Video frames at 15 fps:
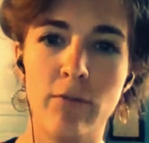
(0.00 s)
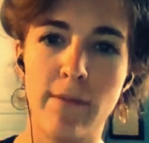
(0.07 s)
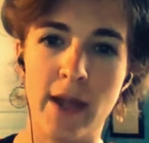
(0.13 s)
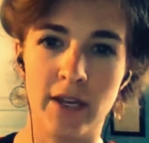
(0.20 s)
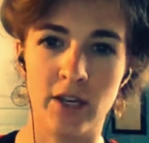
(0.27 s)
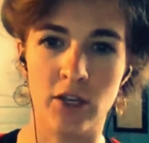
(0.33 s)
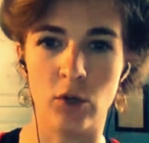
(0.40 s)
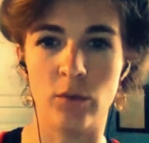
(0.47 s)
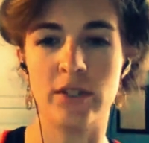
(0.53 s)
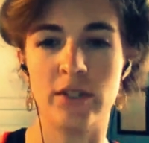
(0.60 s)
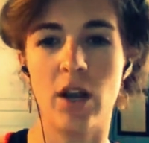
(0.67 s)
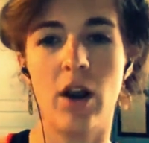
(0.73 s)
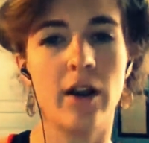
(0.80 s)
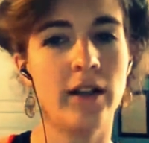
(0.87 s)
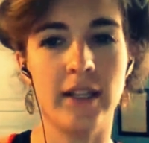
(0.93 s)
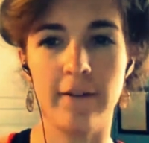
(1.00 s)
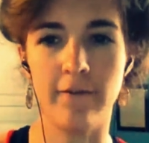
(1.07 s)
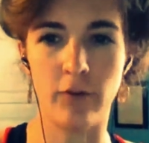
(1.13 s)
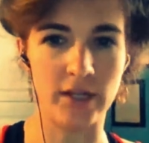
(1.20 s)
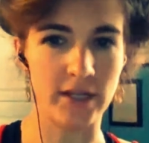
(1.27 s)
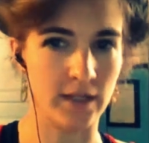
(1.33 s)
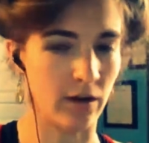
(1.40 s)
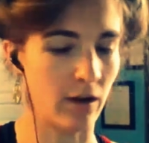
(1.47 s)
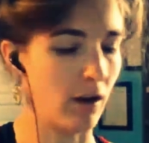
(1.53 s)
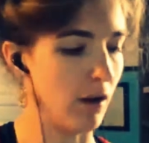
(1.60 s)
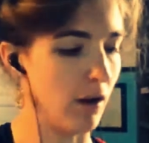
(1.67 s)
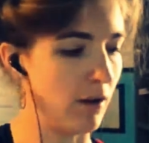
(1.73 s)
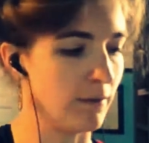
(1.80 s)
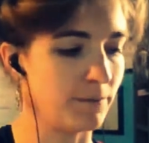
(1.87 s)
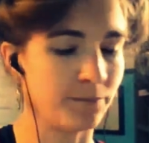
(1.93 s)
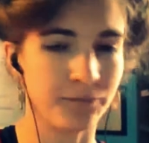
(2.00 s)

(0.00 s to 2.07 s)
menu is hardly a voice at all.